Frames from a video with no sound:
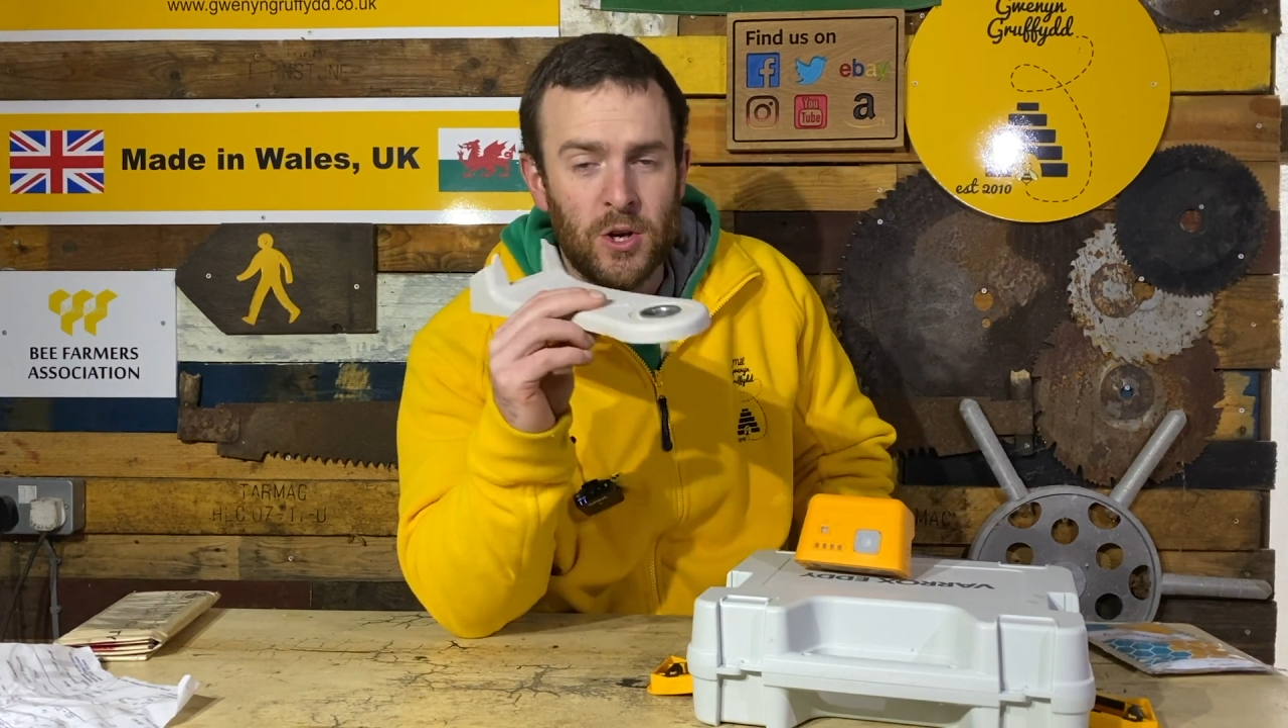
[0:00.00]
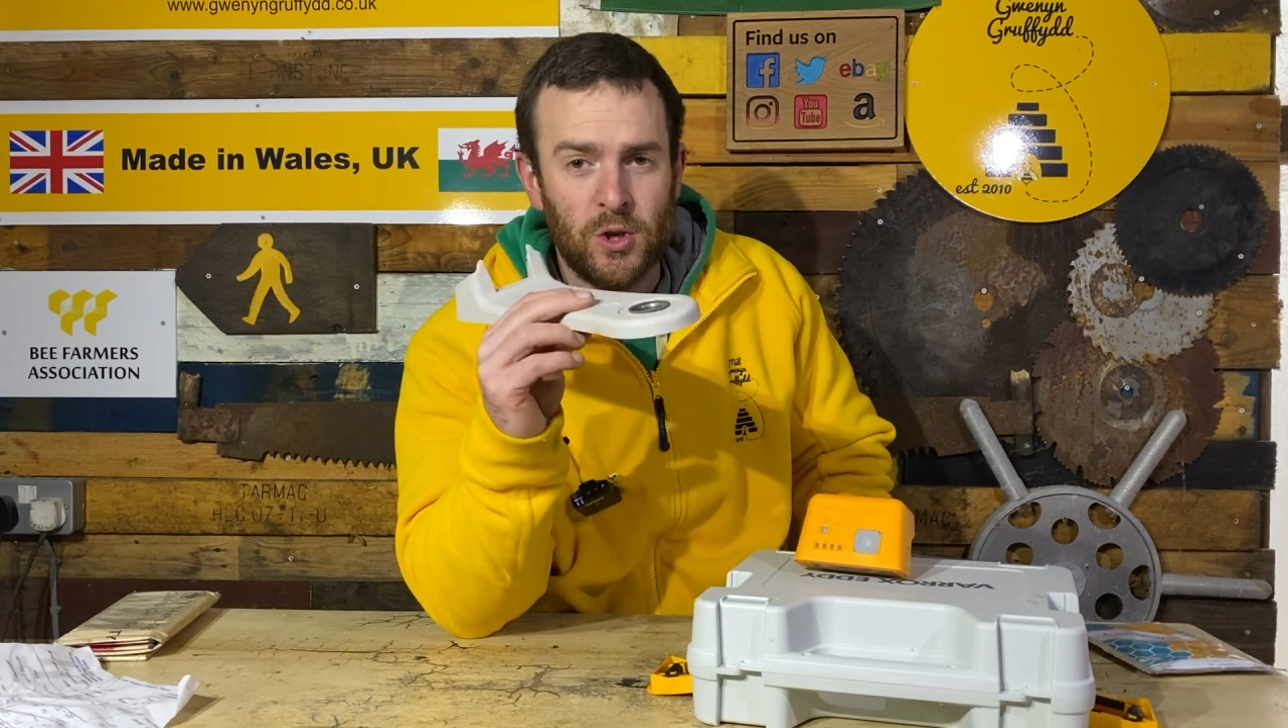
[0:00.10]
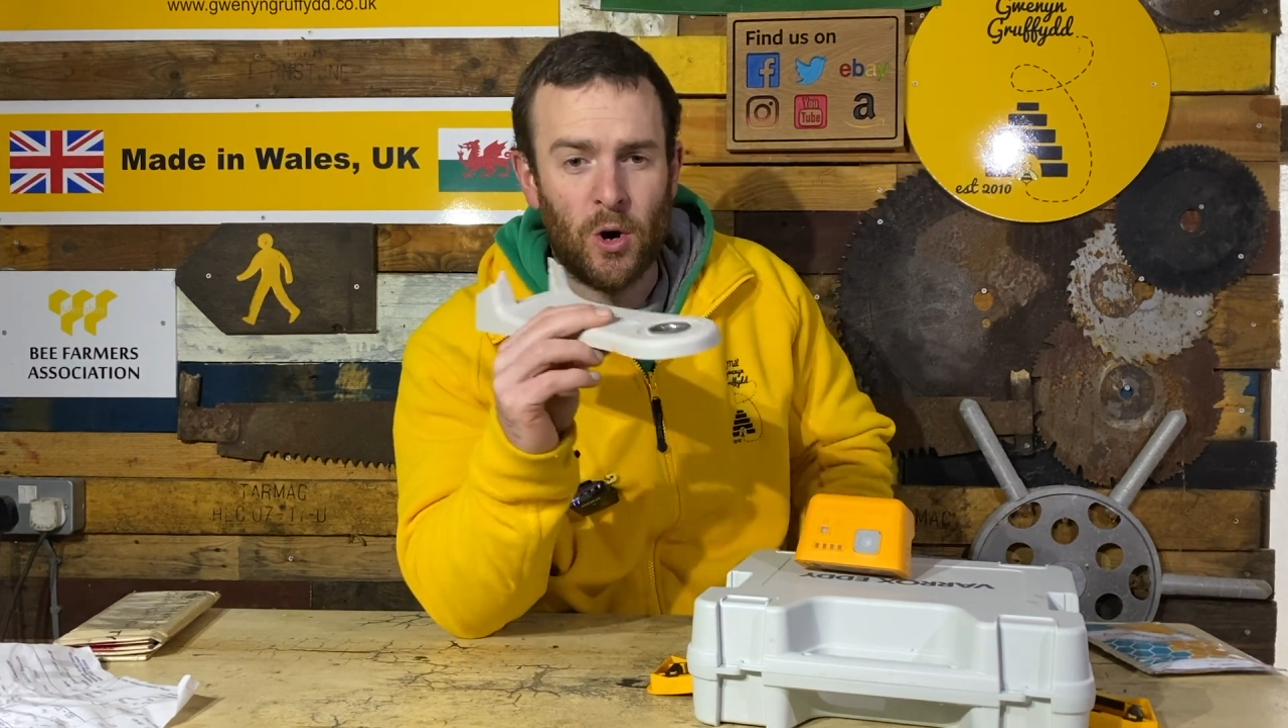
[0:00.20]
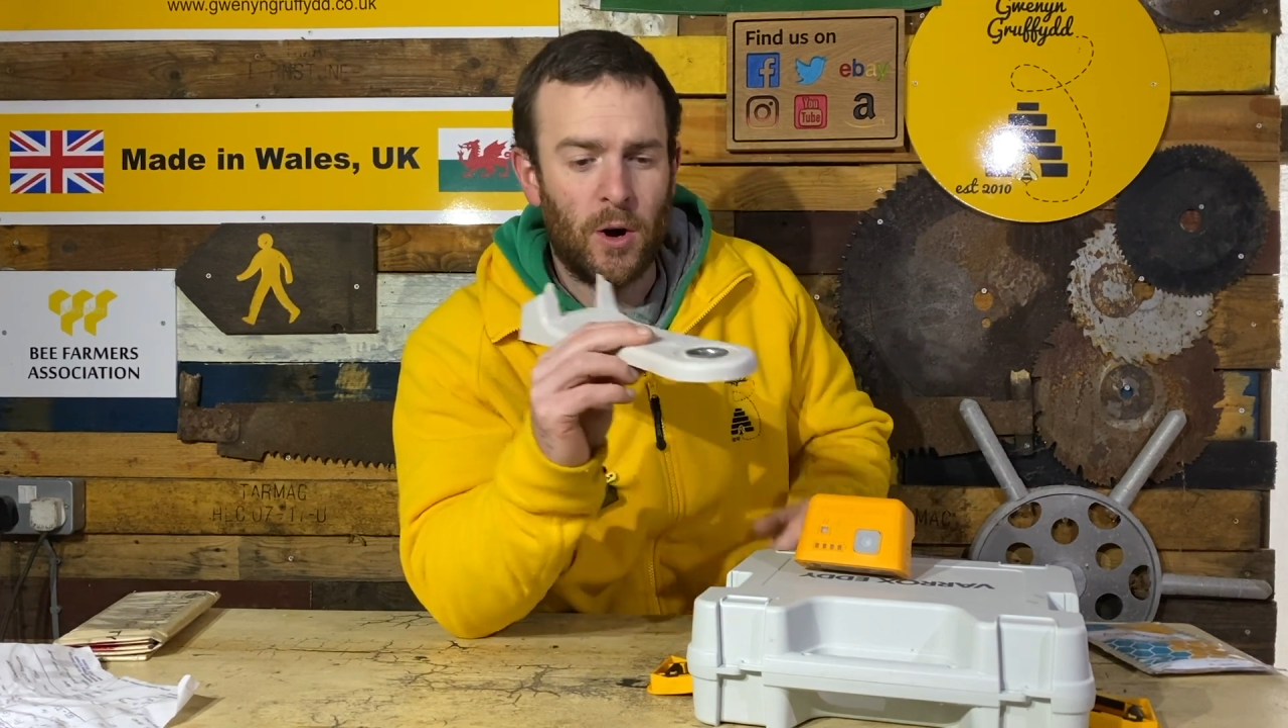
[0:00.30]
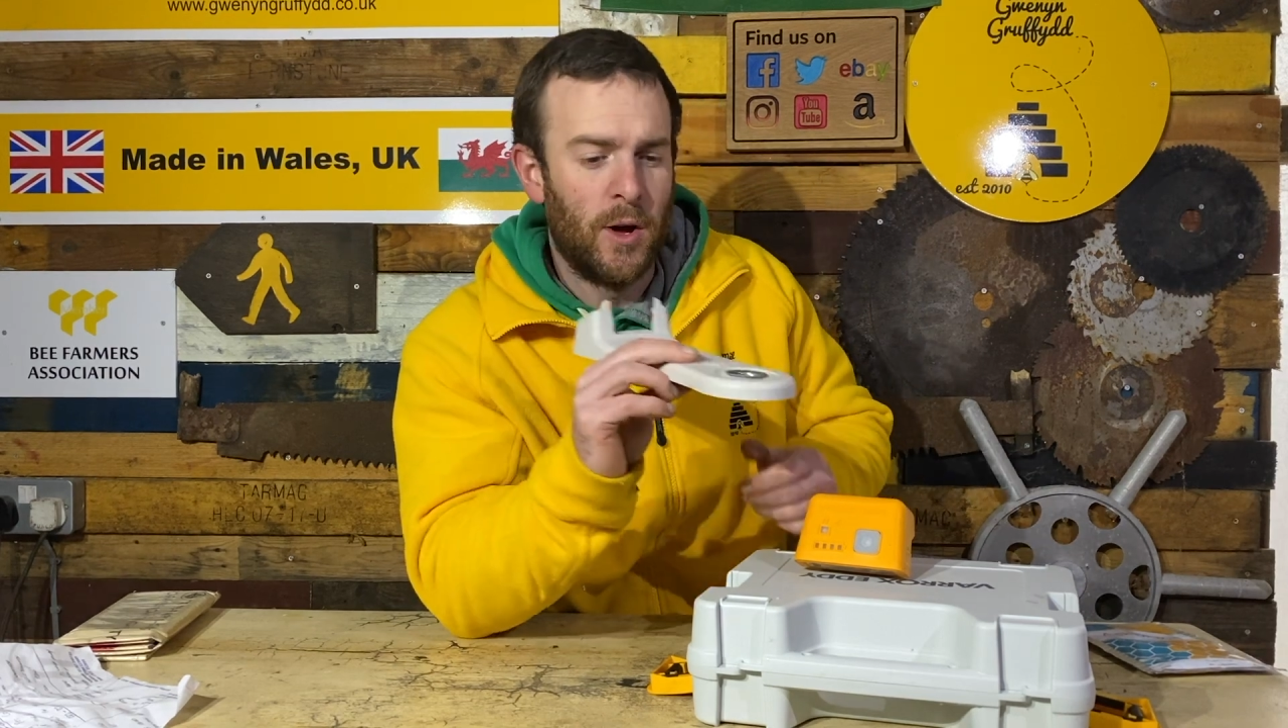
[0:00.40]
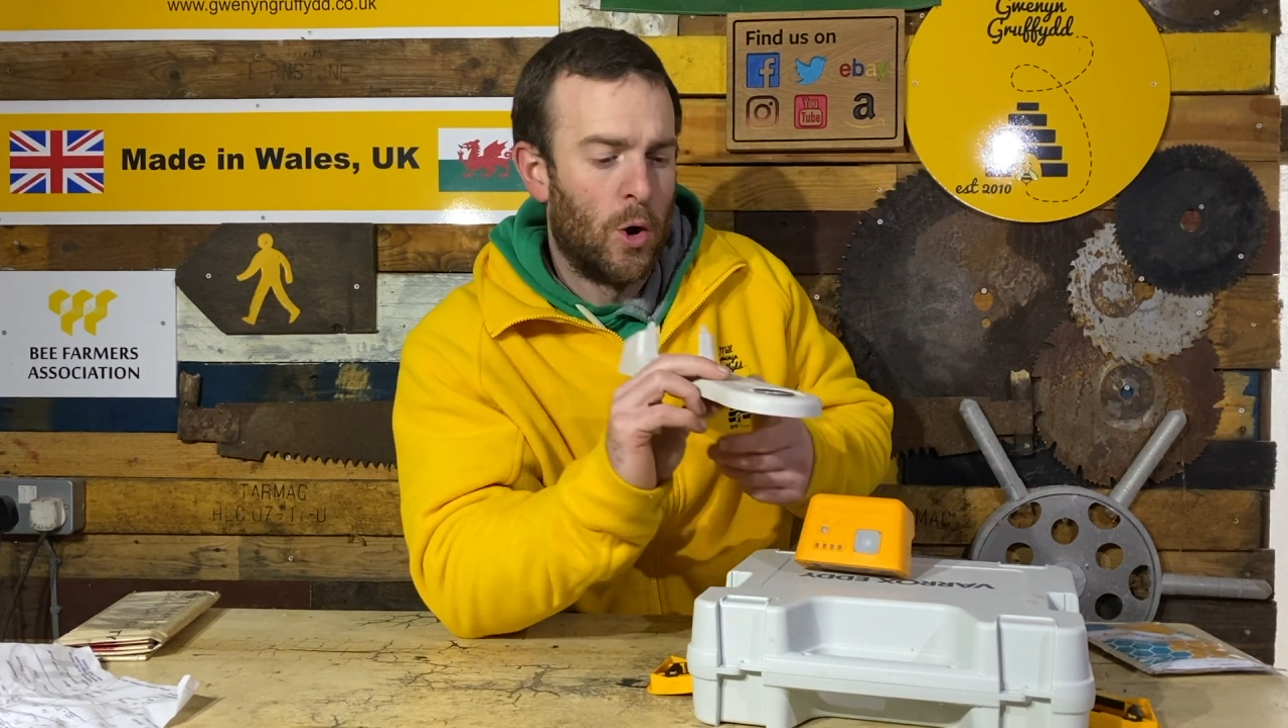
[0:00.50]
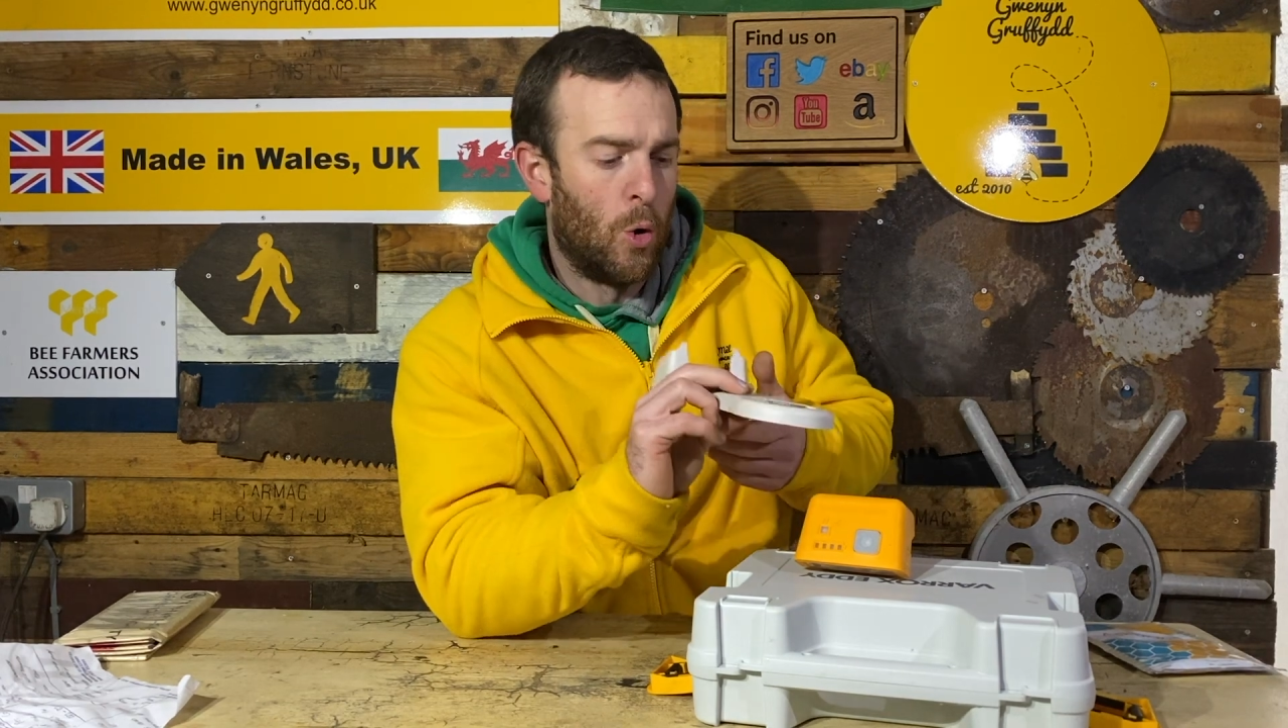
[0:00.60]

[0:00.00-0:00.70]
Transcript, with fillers: so